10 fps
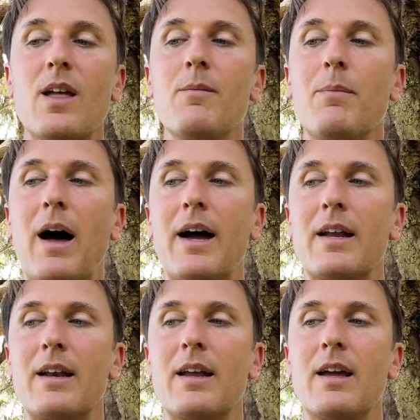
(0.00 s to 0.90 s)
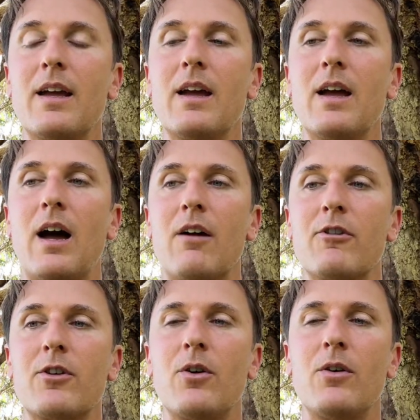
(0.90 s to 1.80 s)
But I
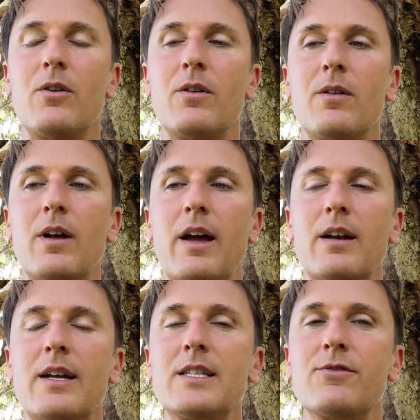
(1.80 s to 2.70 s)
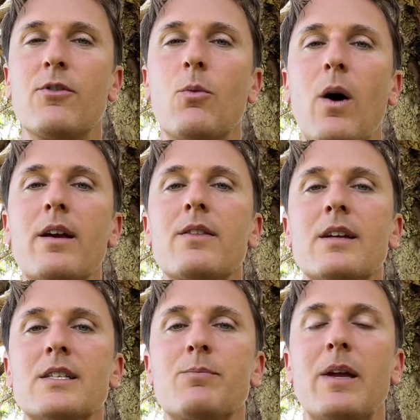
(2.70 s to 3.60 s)
recall, at least for one of
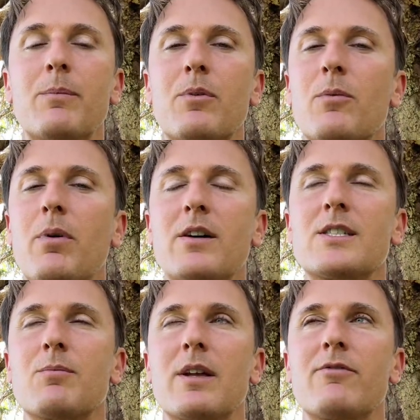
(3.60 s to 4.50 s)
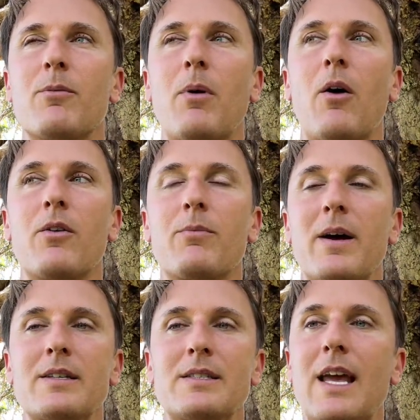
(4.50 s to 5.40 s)
these people, possibly for both,
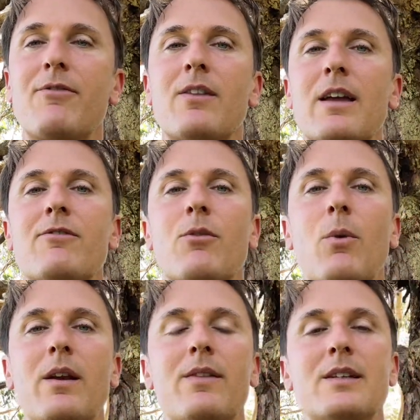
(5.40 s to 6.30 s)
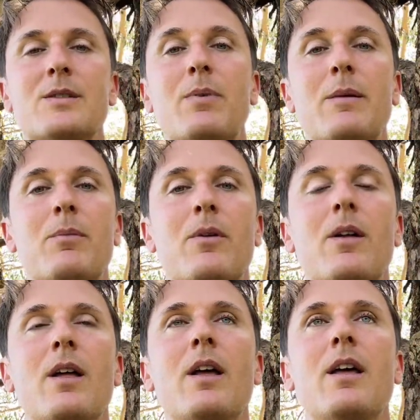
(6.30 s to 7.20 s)
but definitely for one of these people,
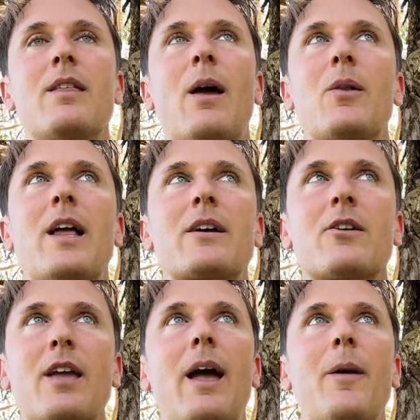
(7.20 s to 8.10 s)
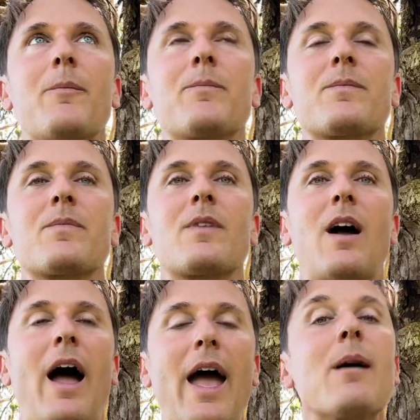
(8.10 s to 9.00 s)
they were like, okay,
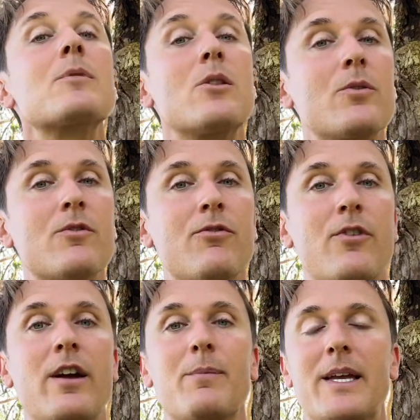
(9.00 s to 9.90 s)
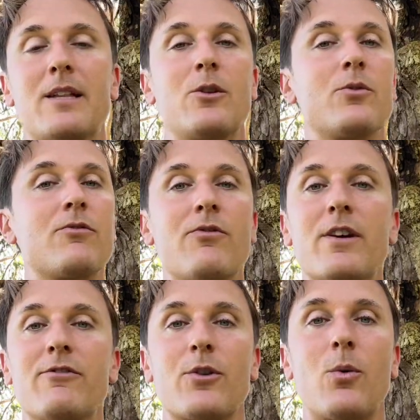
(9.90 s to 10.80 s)
I am gluten-free, I've been
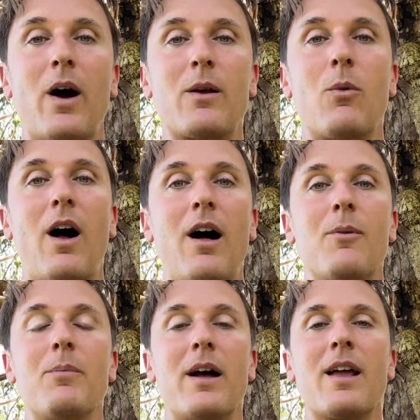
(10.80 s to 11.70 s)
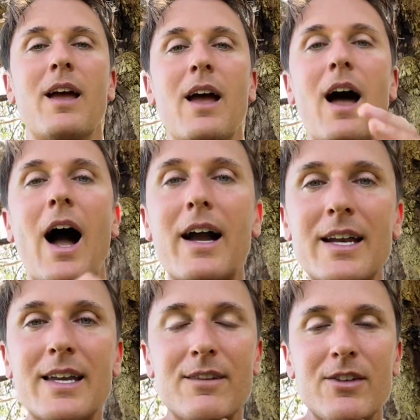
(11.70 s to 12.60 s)
gluten-free for quite a while, but I'm going
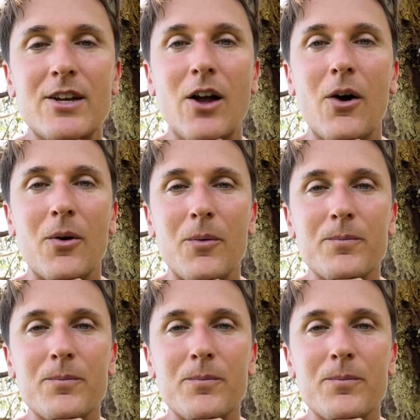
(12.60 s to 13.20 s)
to give it a go.